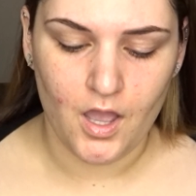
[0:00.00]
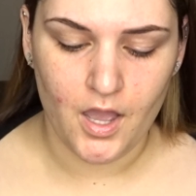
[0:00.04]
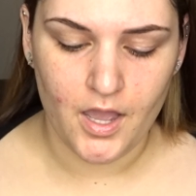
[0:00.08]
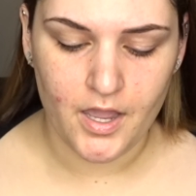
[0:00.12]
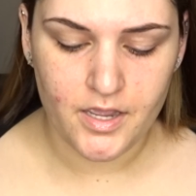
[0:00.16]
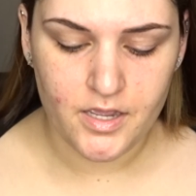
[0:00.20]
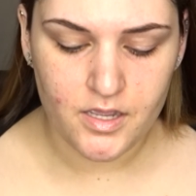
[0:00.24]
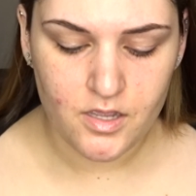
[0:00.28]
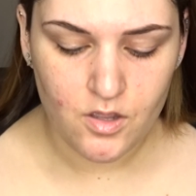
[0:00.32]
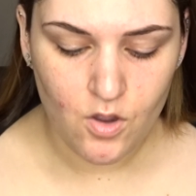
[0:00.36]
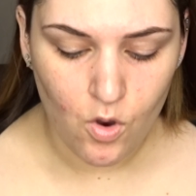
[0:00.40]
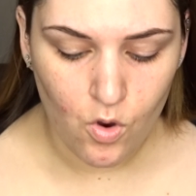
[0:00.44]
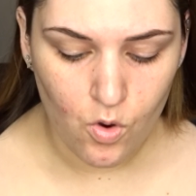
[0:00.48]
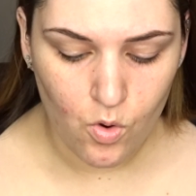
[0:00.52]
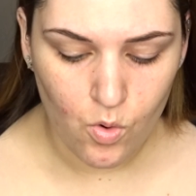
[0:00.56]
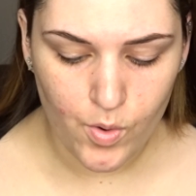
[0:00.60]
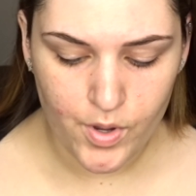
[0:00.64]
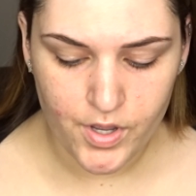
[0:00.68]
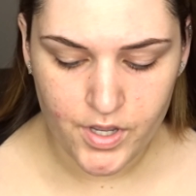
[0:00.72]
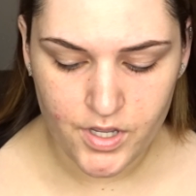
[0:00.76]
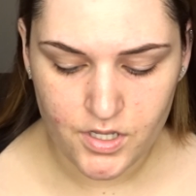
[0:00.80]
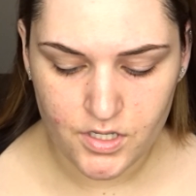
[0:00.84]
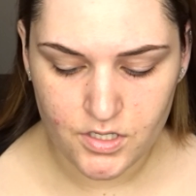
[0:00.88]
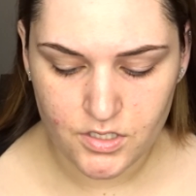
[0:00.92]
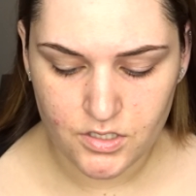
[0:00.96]
I
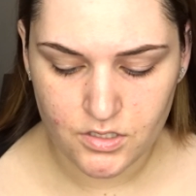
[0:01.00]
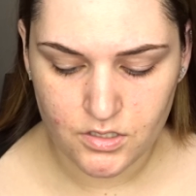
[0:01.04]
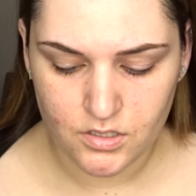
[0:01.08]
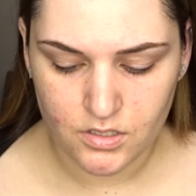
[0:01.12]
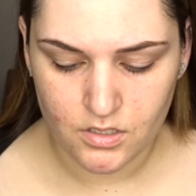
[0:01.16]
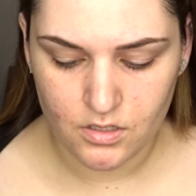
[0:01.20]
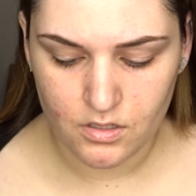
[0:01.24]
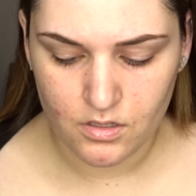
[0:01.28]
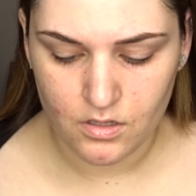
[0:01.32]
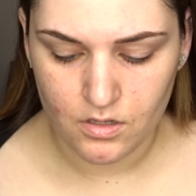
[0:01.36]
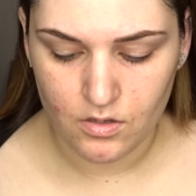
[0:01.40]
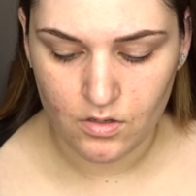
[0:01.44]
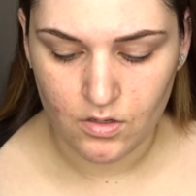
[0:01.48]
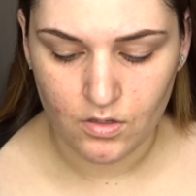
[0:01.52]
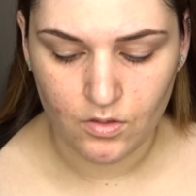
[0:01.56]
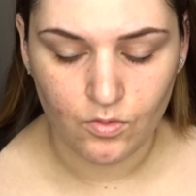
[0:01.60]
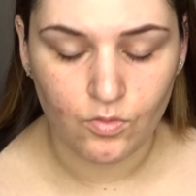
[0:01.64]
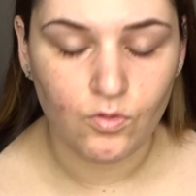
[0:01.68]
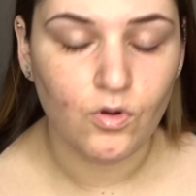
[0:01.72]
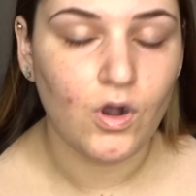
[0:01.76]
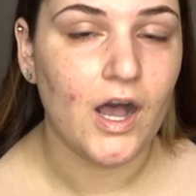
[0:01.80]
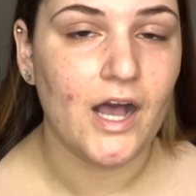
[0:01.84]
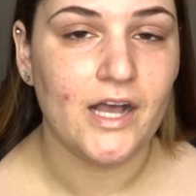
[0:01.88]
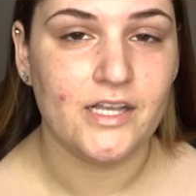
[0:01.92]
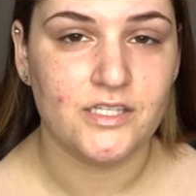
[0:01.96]
always,
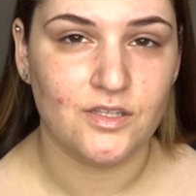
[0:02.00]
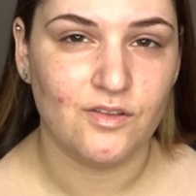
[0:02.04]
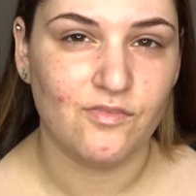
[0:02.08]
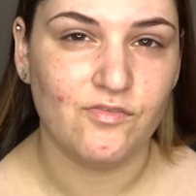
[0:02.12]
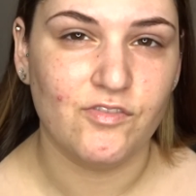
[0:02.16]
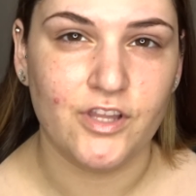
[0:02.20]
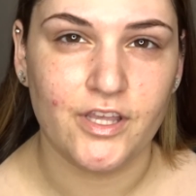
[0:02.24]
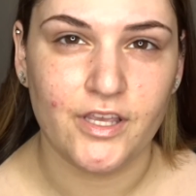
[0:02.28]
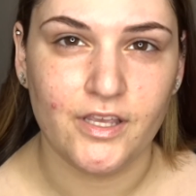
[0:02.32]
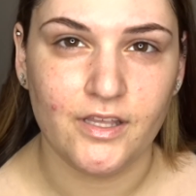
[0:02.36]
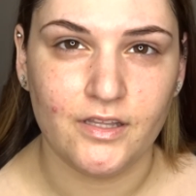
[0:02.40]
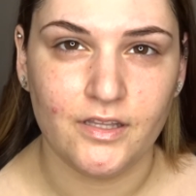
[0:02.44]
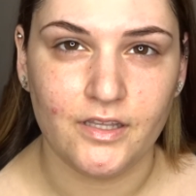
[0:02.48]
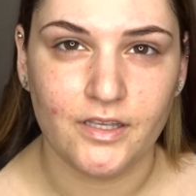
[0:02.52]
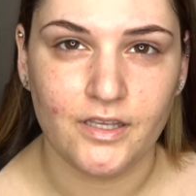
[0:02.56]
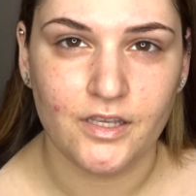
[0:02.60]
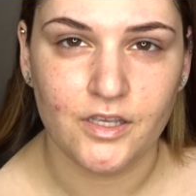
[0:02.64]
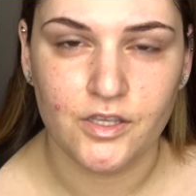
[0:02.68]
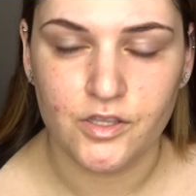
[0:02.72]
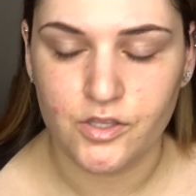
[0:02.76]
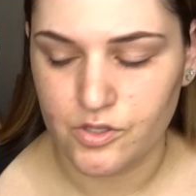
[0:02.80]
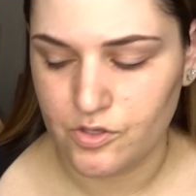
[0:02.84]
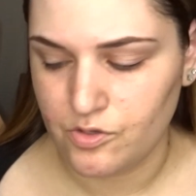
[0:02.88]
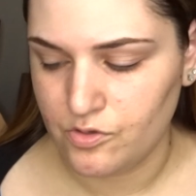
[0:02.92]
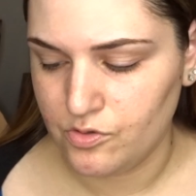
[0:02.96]
as of
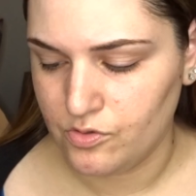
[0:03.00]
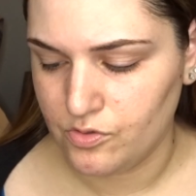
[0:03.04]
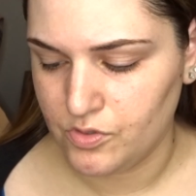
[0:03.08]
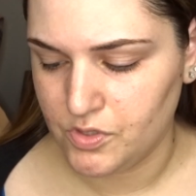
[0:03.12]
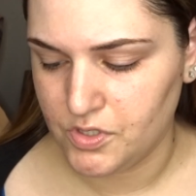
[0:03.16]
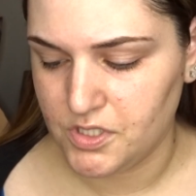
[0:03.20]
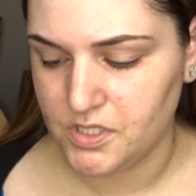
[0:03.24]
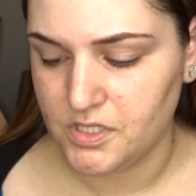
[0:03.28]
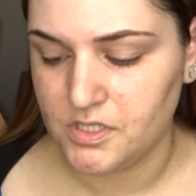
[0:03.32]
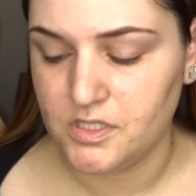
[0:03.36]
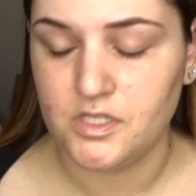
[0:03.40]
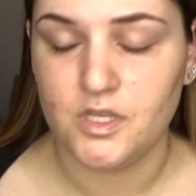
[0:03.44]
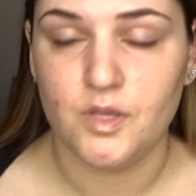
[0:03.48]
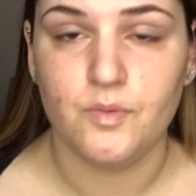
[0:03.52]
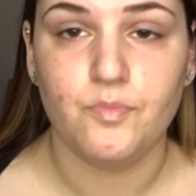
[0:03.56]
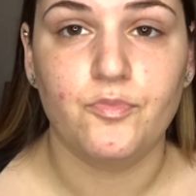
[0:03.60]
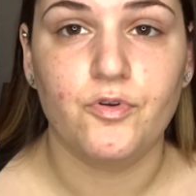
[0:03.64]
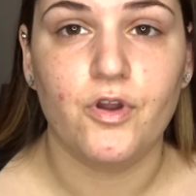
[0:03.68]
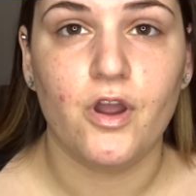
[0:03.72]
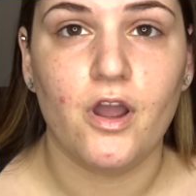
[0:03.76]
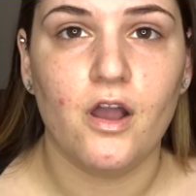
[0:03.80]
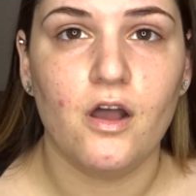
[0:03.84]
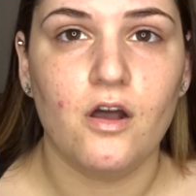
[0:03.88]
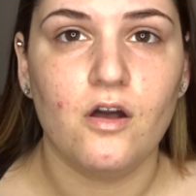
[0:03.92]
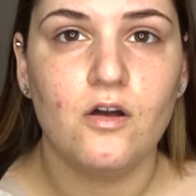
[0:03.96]
lately, use Dip
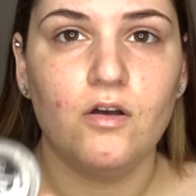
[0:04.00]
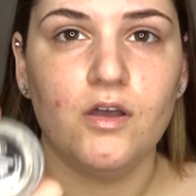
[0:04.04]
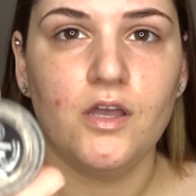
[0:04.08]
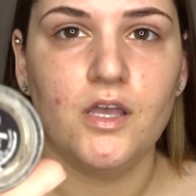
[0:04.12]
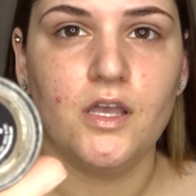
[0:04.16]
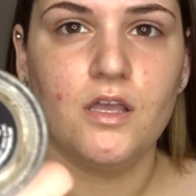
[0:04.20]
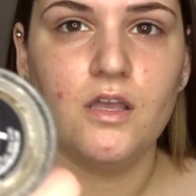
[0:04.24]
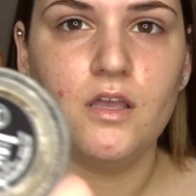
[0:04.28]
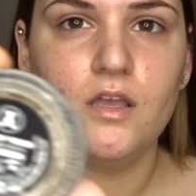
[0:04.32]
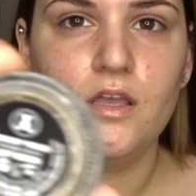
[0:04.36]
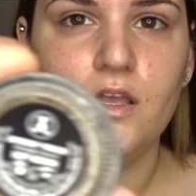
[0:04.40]
Brow